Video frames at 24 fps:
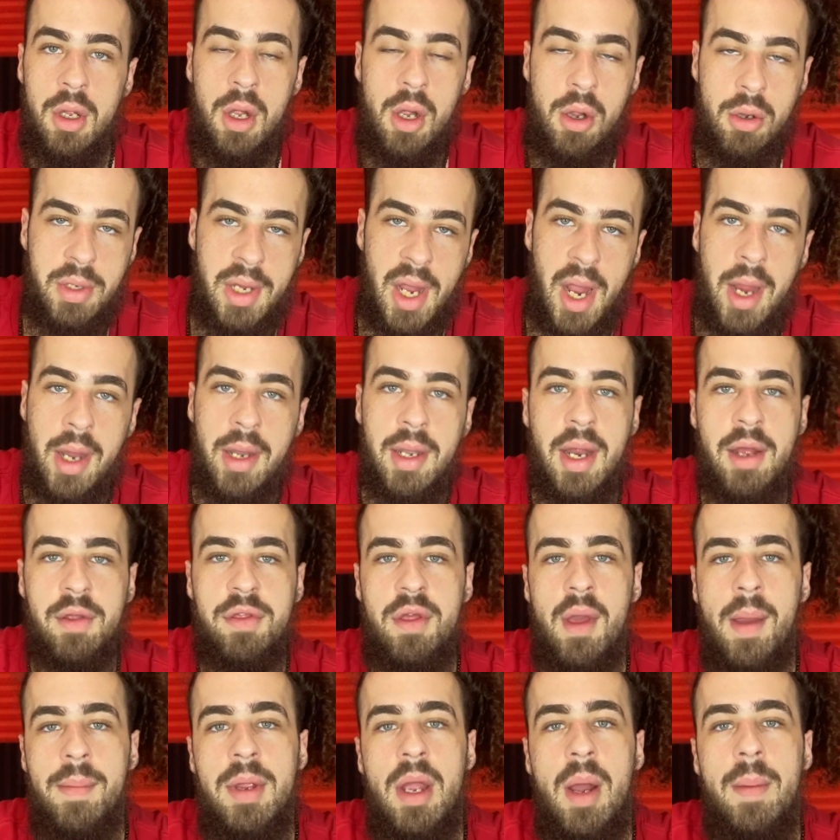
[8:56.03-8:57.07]
Okay, now
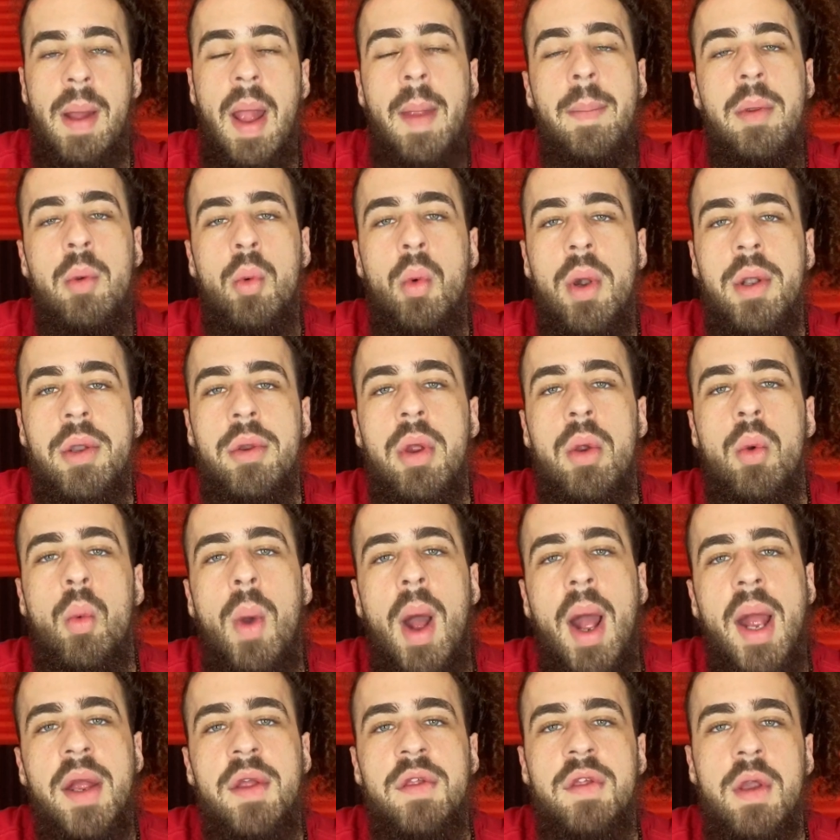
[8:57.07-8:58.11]
some of y'all might be wondering
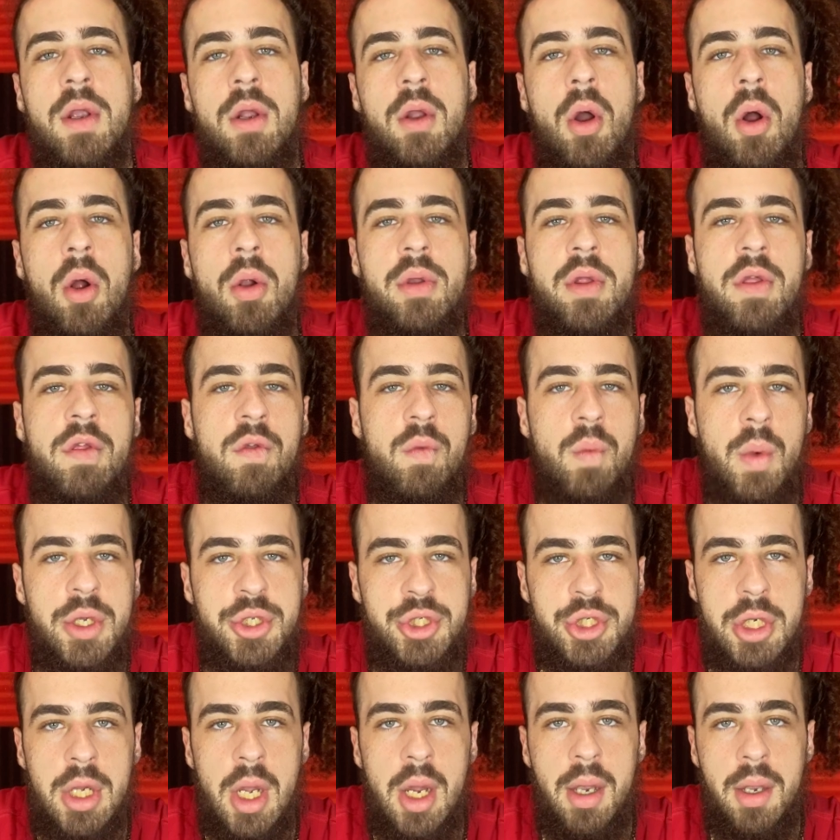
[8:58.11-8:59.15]
why is it called a
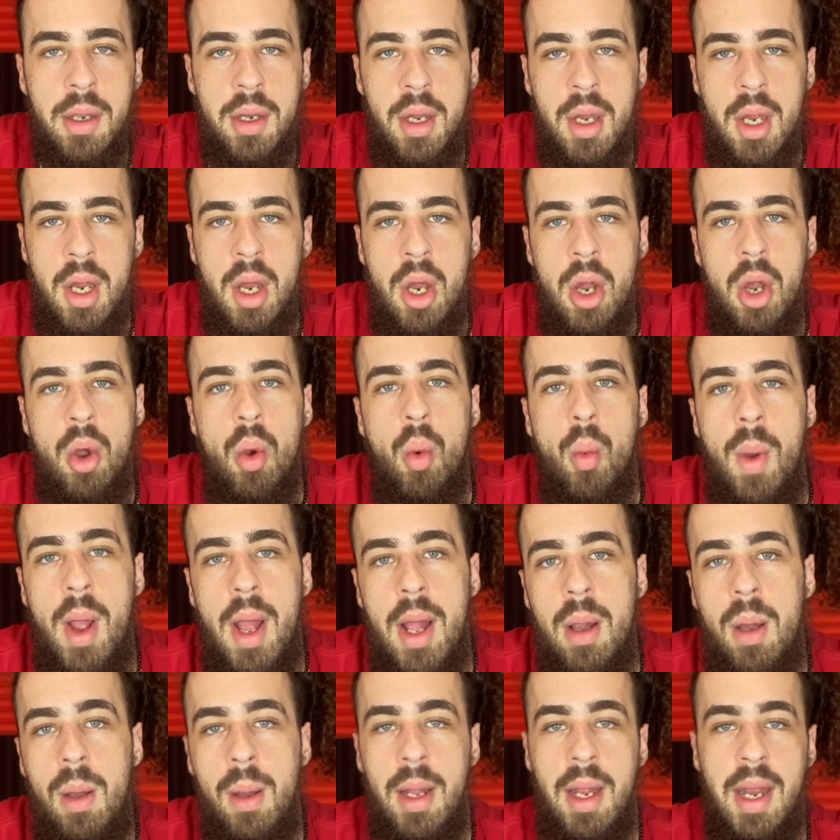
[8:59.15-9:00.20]
switch gun?
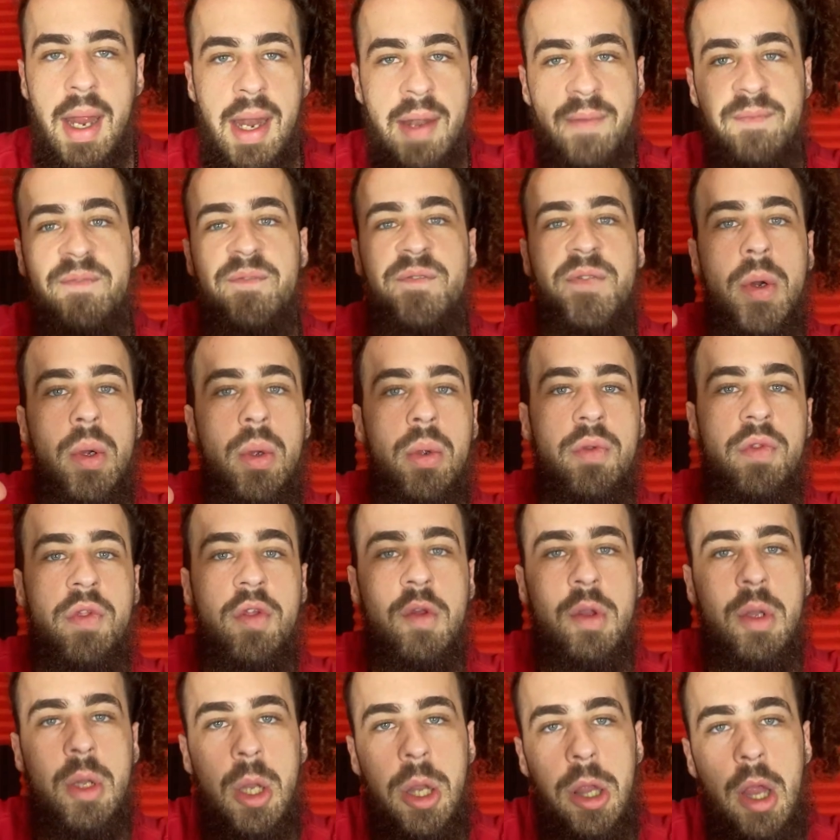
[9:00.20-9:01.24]
Well, it
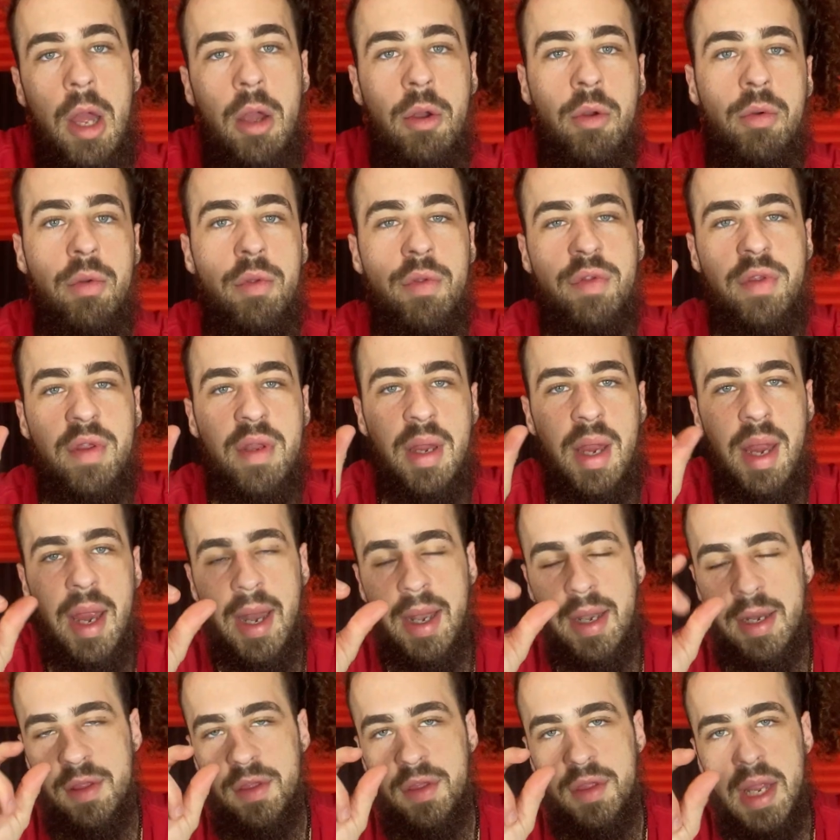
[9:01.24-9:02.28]
folds closed
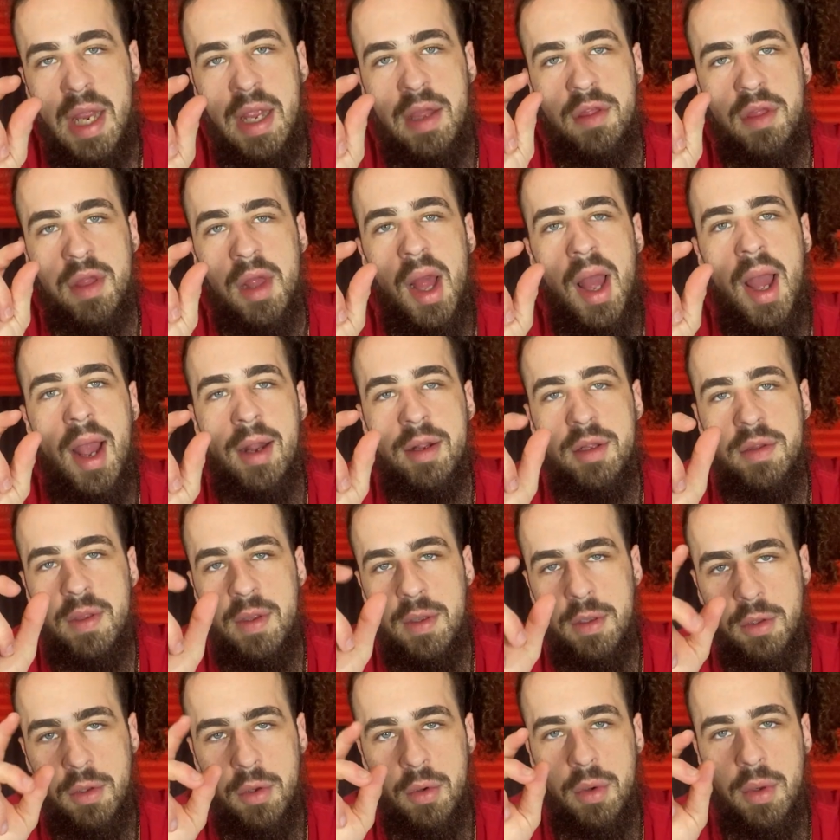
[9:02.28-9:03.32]
and it stays locked
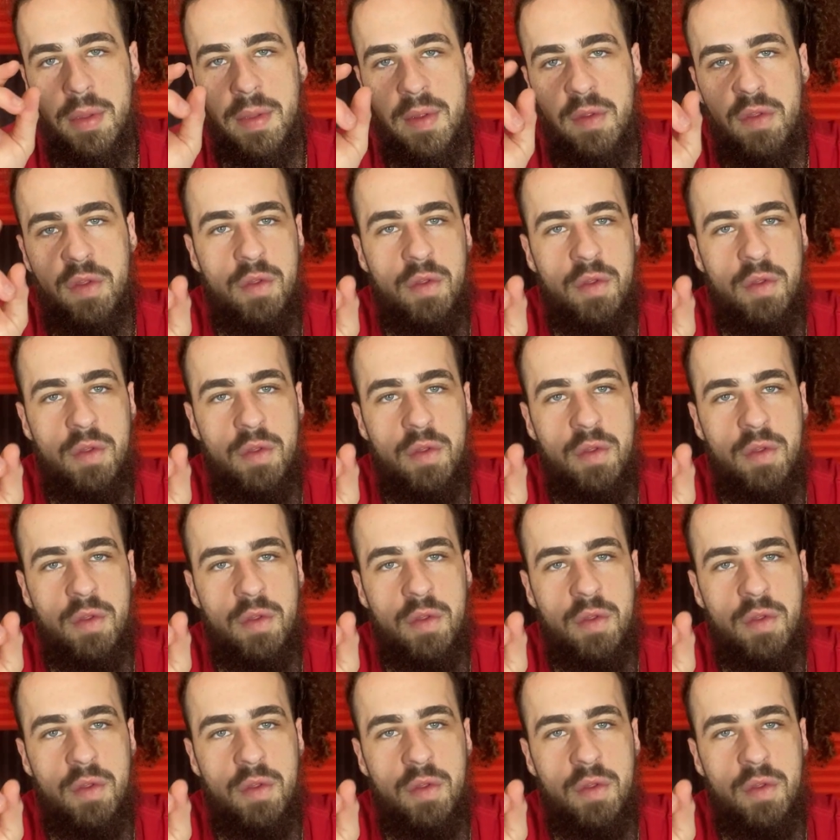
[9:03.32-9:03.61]
due to the